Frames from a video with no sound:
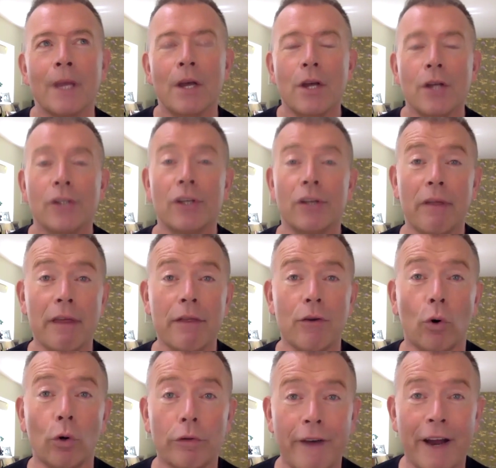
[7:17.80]
So they
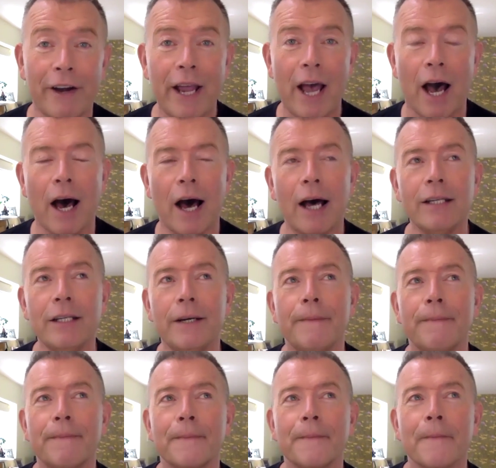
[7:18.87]
thought very hard,
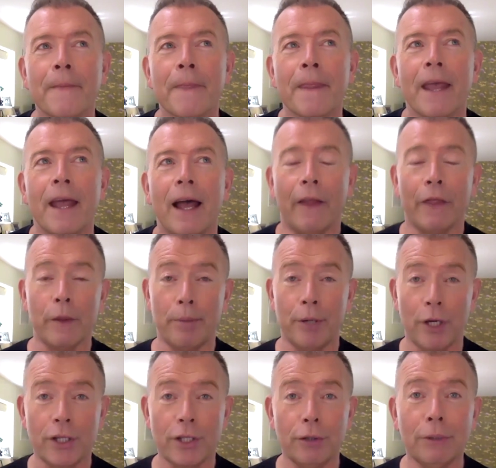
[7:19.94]
and the
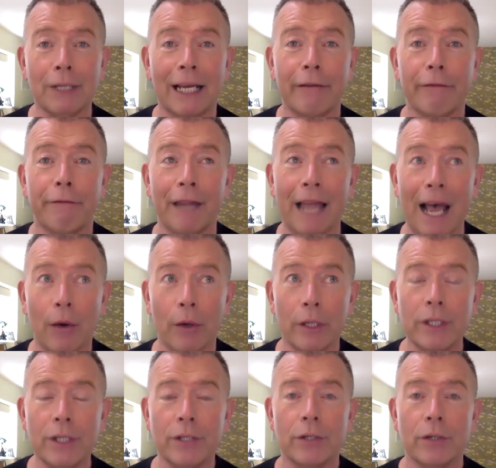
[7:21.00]
person who liked
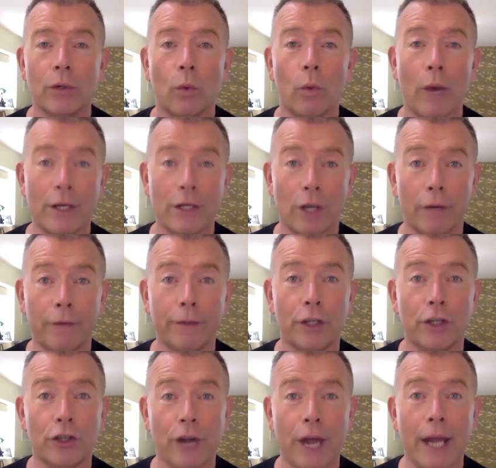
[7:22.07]
flowers went off to
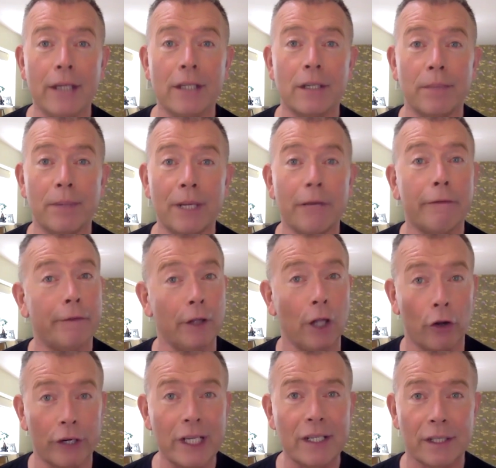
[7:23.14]
train to be a
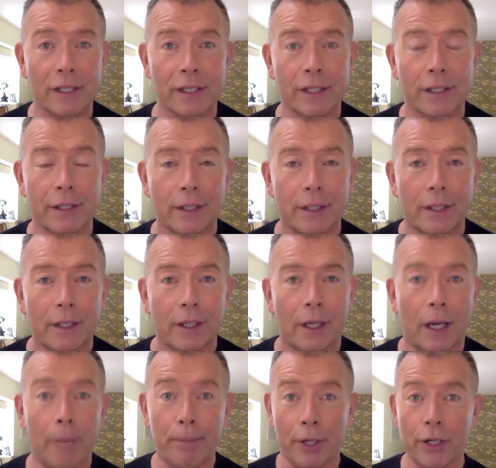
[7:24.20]
florist,
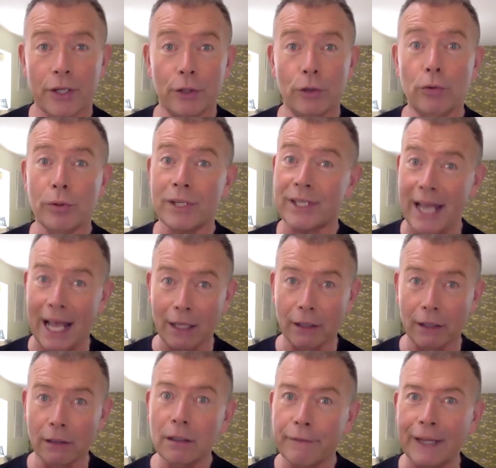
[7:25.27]
a person who
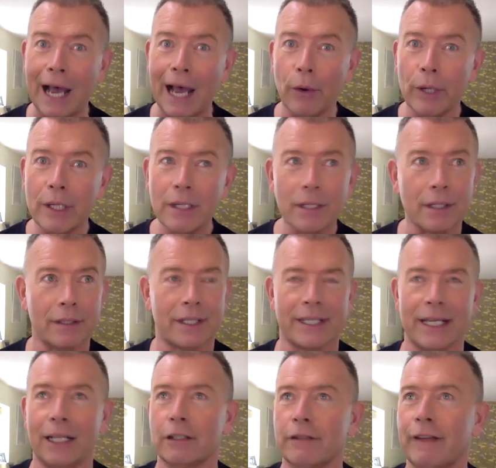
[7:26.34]
sells flowers and
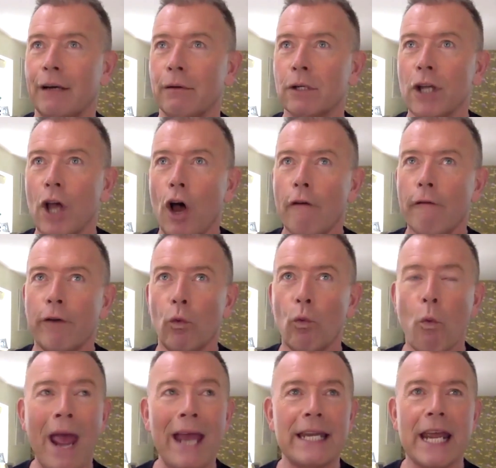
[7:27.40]
sells flowers for
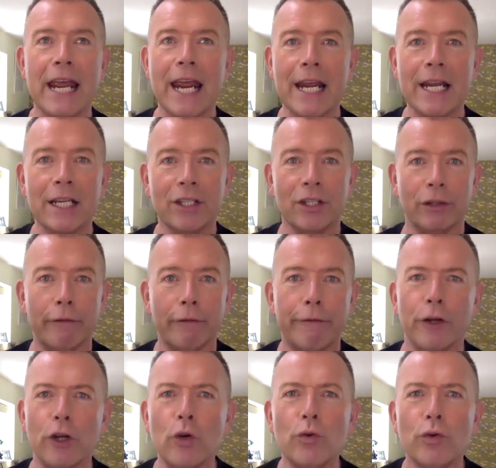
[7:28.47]
weddings and
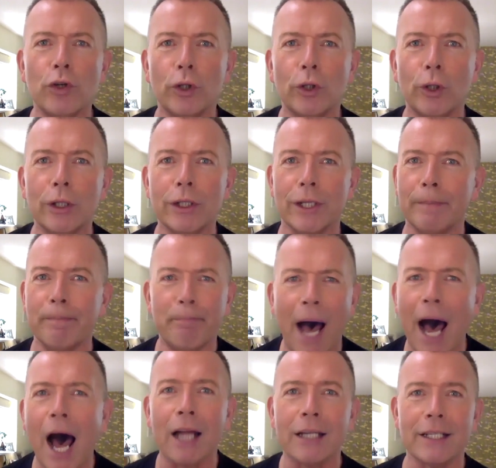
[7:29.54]
funerals and
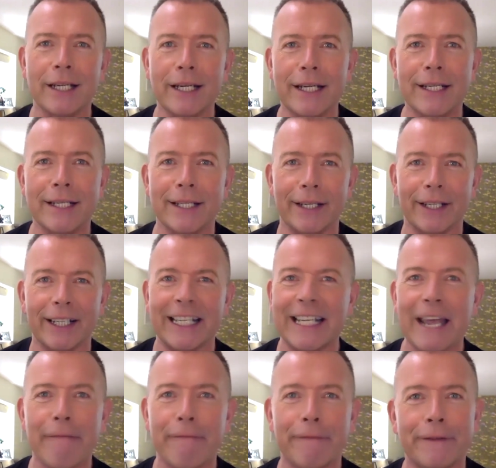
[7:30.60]
parties and
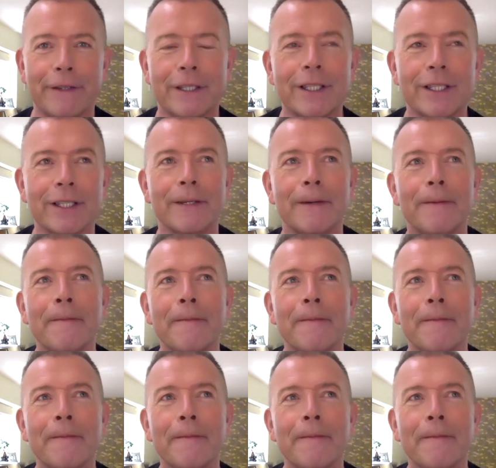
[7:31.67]
gifts.